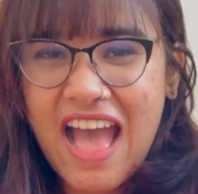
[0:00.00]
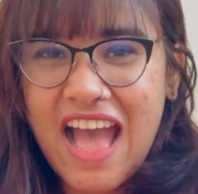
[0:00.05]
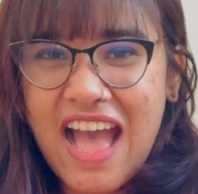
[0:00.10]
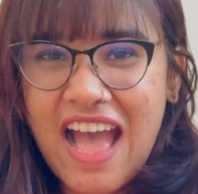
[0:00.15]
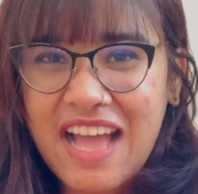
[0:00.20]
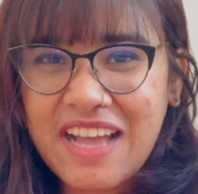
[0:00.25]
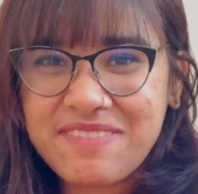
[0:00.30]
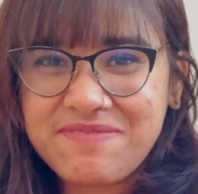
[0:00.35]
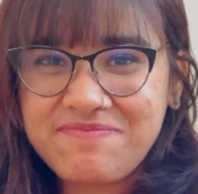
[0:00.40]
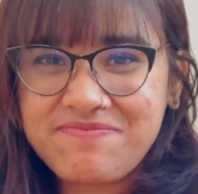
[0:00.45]

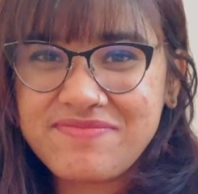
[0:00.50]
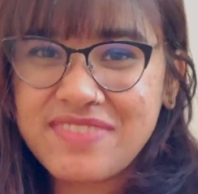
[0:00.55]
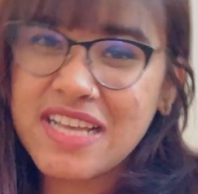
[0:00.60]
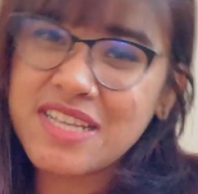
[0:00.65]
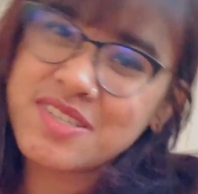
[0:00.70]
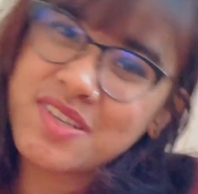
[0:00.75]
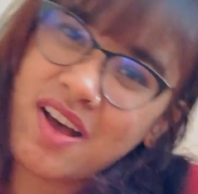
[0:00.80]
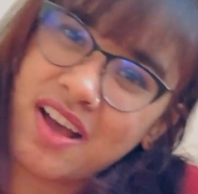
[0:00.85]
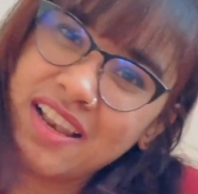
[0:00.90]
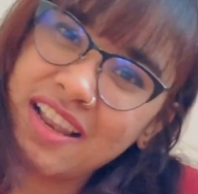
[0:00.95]
And
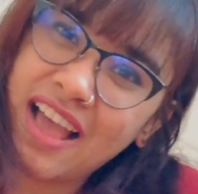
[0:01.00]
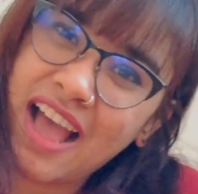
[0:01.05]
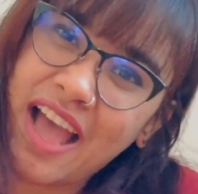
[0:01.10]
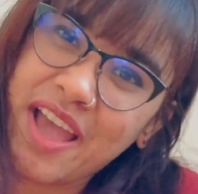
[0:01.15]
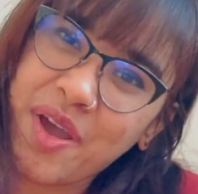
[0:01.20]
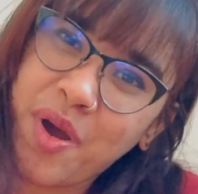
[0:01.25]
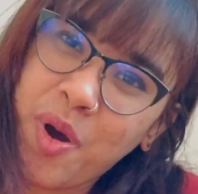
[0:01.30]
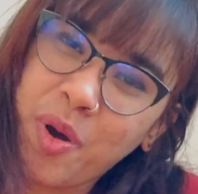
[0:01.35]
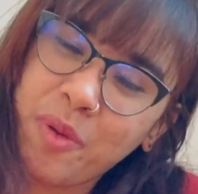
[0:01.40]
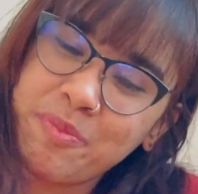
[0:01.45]
that's all.
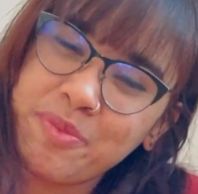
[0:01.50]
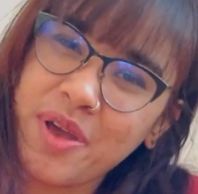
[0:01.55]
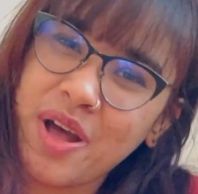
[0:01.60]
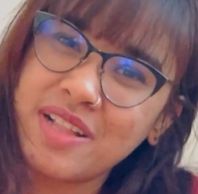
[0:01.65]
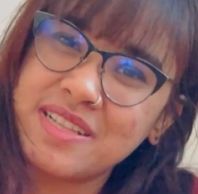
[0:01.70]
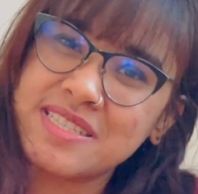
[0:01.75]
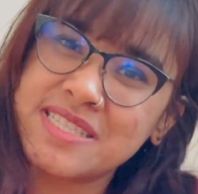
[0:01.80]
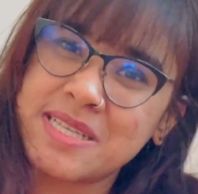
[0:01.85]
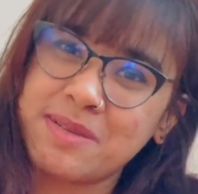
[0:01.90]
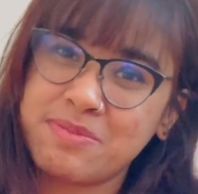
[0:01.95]
I hope you
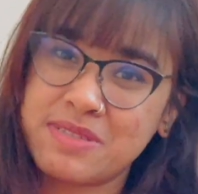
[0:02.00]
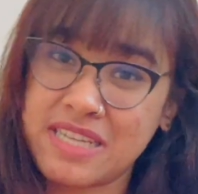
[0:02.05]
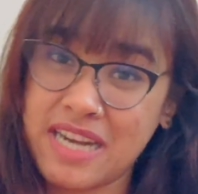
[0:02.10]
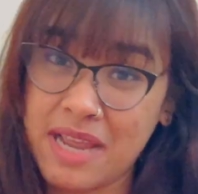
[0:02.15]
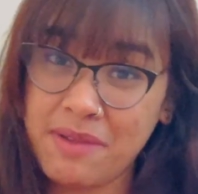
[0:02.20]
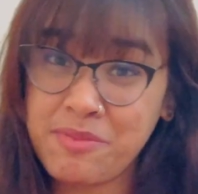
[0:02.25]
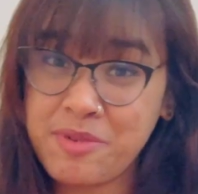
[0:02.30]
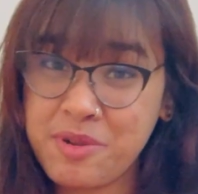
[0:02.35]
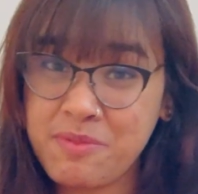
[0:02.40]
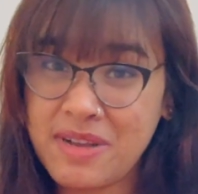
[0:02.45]
all
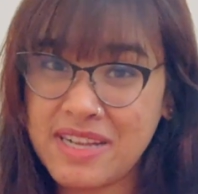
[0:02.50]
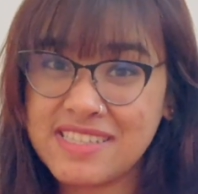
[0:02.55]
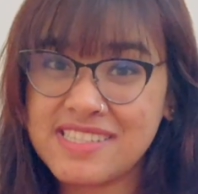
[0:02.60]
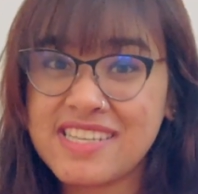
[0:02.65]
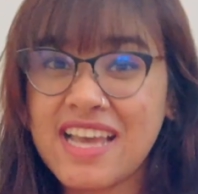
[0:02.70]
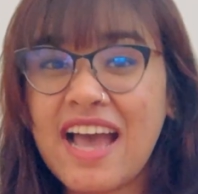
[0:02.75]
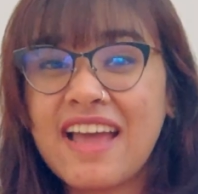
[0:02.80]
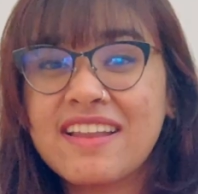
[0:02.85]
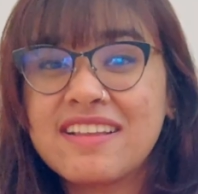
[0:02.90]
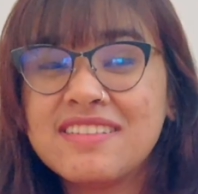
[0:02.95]
subscribe to my
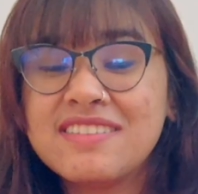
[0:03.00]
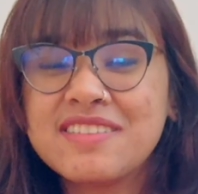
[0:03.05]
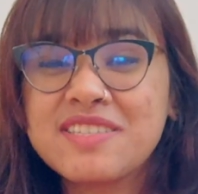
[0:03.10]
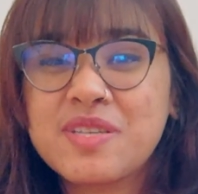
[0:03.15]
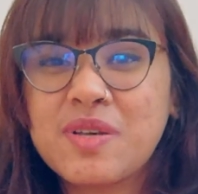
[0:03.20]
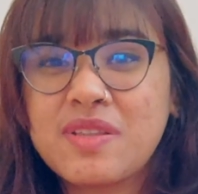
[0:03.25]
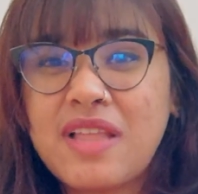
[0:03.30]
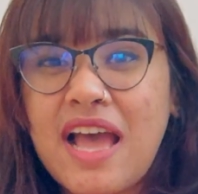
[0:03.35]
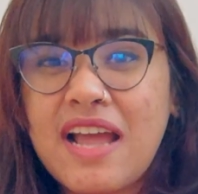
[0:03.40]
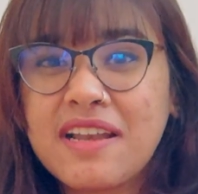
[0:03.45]
channel
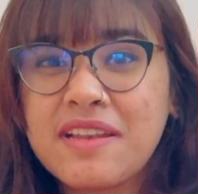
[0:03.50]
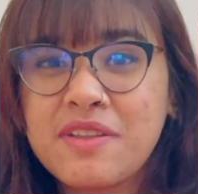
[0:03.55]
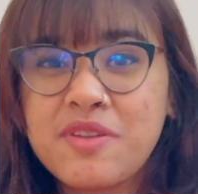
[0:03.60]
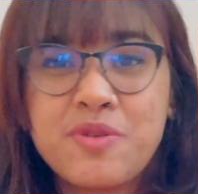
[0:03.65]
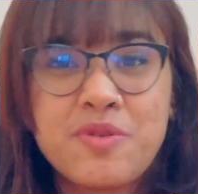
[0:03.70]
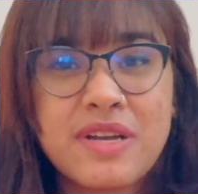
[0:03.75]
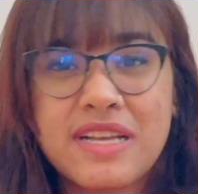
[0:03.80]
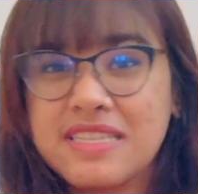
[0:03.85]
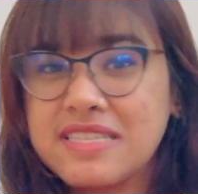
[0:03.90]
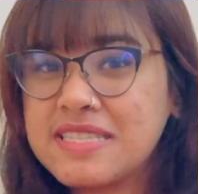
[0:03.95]
so that
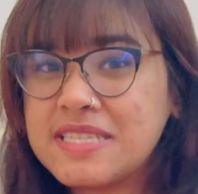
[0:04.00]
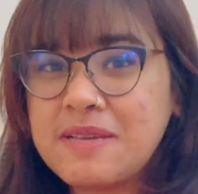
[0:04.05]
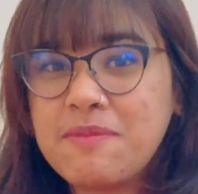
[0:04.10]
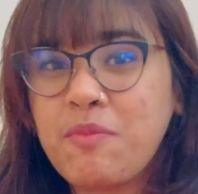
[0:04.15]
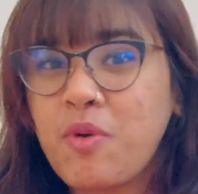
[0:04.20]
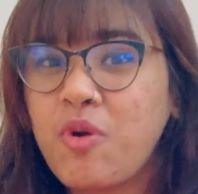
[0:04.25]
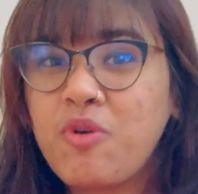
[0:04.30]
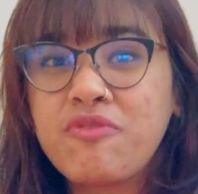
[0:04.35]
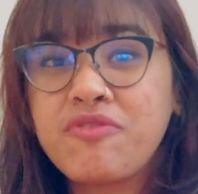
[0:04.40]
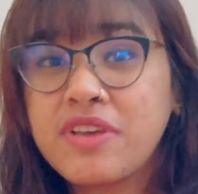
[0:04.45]
you can see
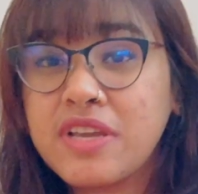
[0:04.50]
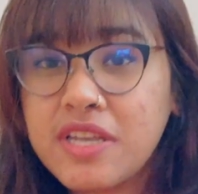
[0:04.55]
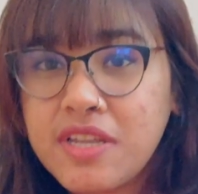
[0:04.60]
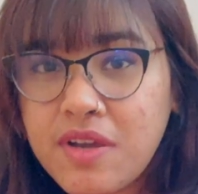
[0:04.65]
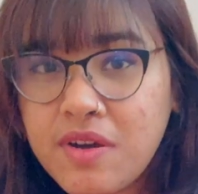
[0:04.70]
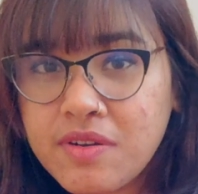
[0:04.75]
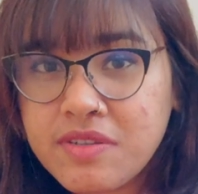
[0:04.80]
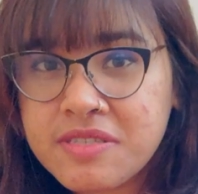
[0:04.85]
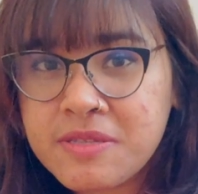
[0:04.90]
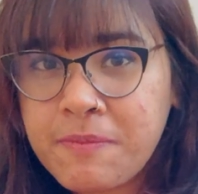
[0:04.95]
more
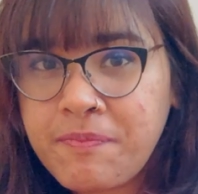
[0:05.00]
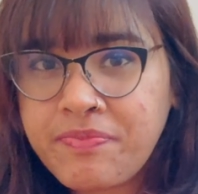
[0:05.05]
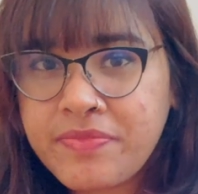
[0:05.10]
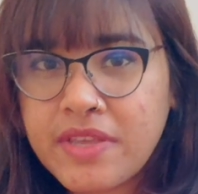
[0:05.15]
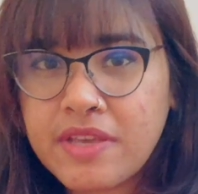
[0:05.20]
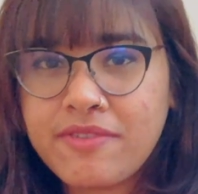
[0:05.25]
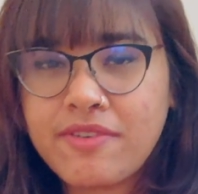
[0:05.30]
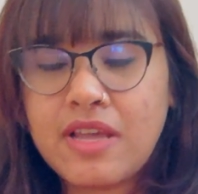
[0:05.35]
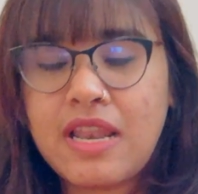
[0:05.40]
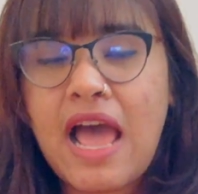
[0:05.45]
videos.
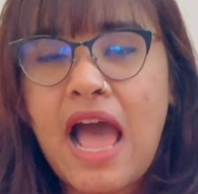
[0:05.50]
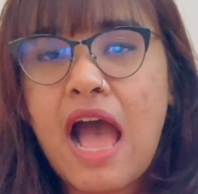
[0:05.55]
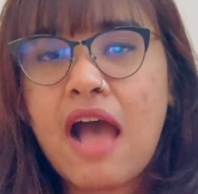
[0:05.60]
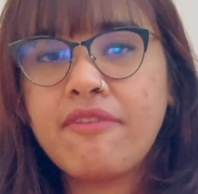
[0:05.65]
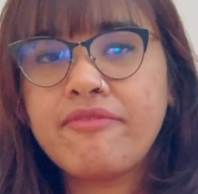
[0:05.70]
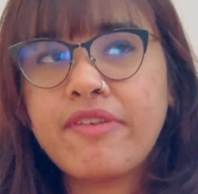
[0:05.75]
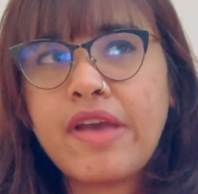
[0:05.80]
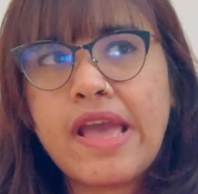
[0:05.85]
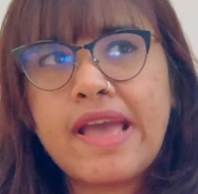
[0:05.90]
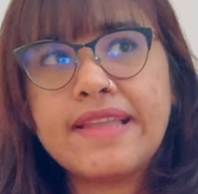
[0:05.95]
If you all
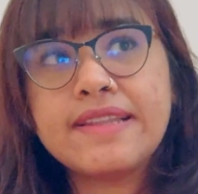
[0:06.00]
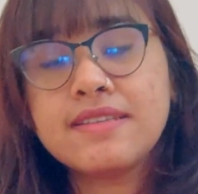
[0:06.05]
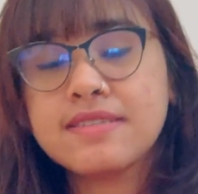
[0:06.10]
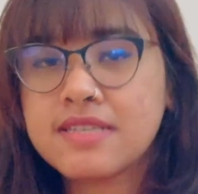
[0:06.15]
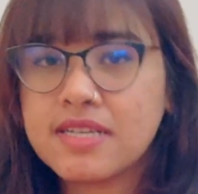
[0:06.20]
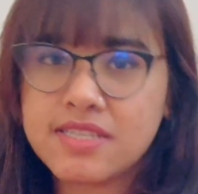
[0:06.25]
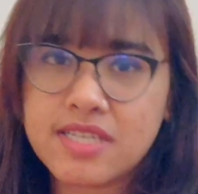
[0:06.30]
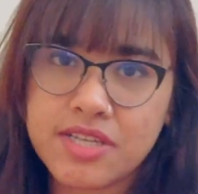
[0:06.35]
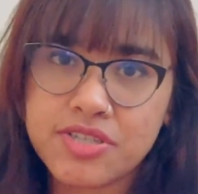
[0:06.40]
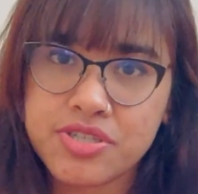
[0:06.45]
have any
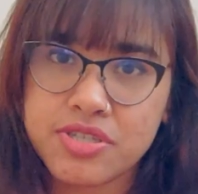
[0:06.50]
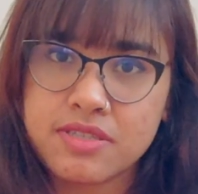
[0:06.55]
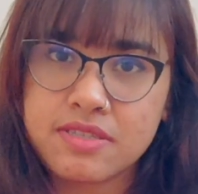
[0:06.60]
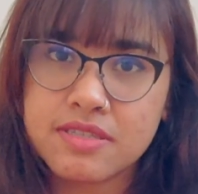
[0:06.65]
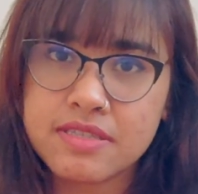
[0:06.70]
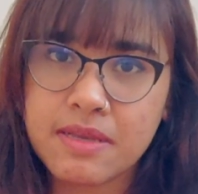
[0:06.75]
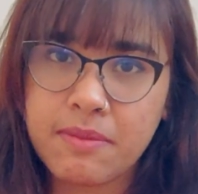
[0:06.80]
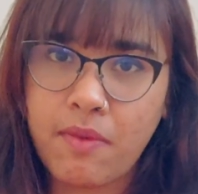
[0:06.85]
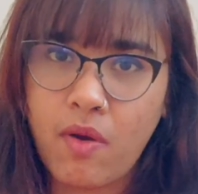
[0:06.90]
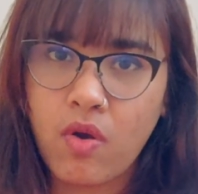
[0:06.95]

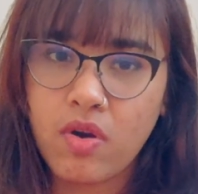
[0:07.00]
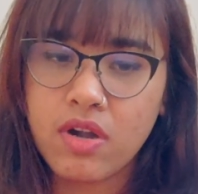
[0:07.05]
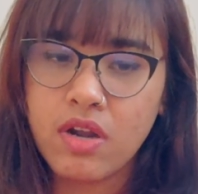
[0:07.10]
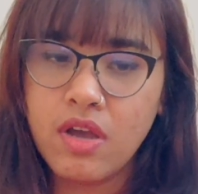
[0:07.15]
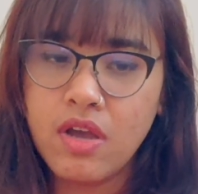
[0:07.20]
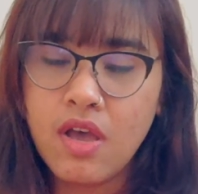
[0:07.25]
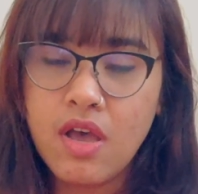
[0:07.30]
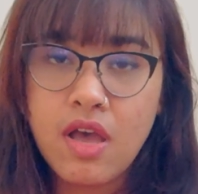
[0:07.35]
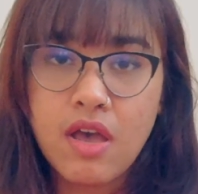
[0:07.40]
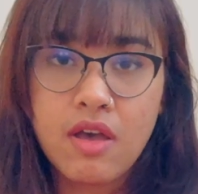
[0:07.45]
suggestions about
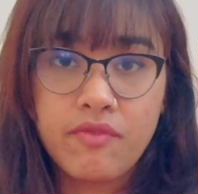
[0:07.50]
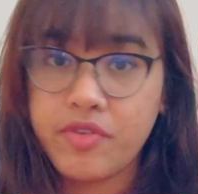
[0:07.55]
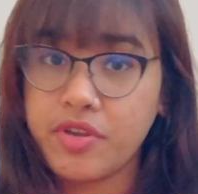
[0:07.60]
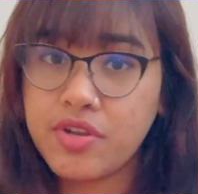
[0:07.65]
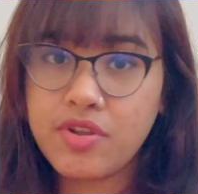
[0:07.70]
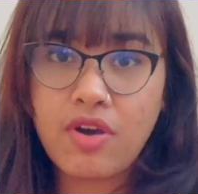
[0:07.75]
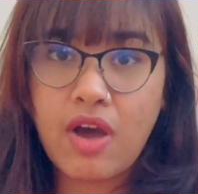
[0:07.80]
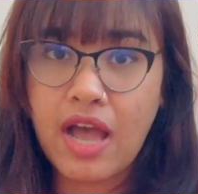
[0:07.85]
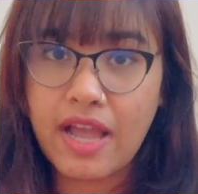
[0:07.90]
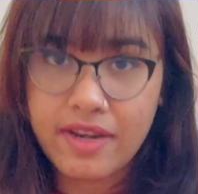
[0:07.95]

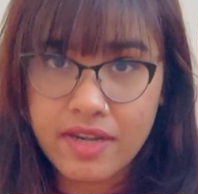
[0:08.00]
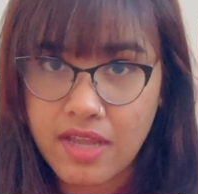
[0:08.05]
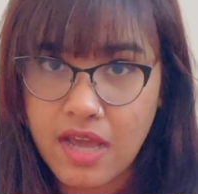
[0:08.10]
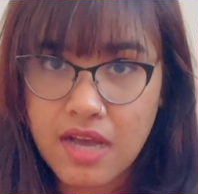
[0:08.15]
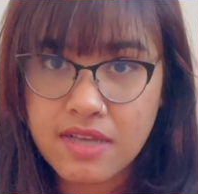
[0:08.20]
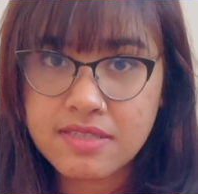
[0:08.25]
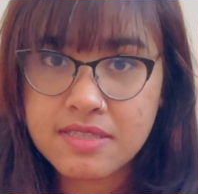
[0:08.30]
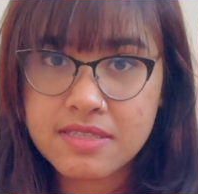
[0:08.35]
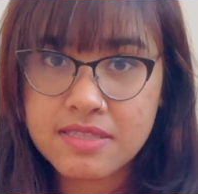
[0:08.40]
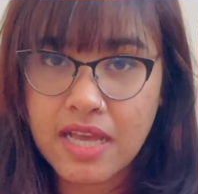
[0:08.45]
video
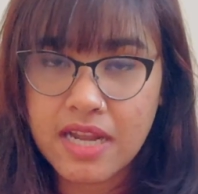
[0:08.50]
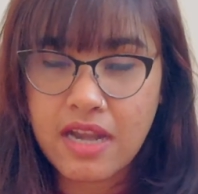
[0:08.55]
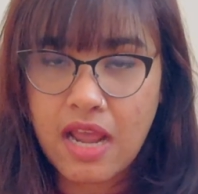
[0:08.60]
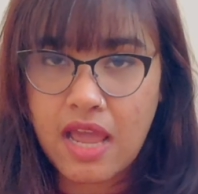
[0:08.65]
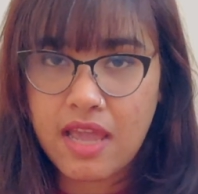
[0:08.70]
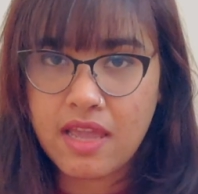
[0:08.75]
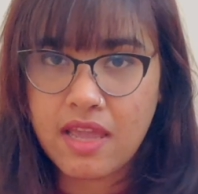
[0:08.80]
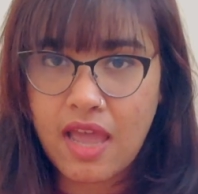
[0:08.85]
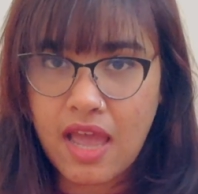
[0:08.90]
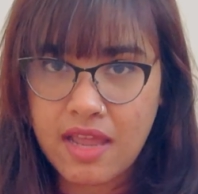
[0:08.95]
ideas that
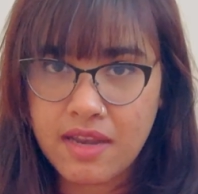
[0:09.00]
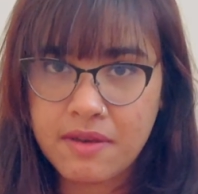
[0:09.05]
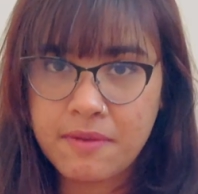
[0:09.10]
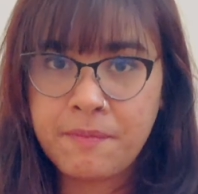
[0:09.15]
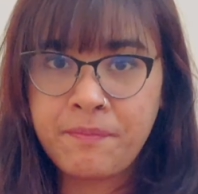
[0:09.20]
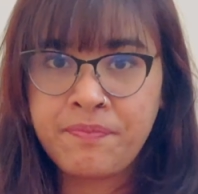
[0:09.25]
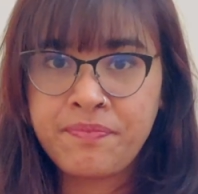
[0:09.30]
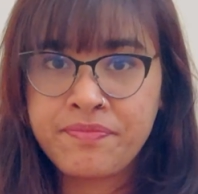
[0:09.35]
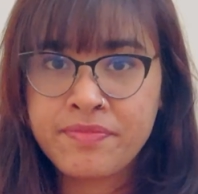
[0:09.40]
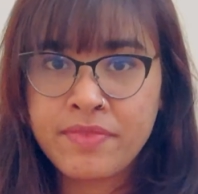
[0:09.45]
I can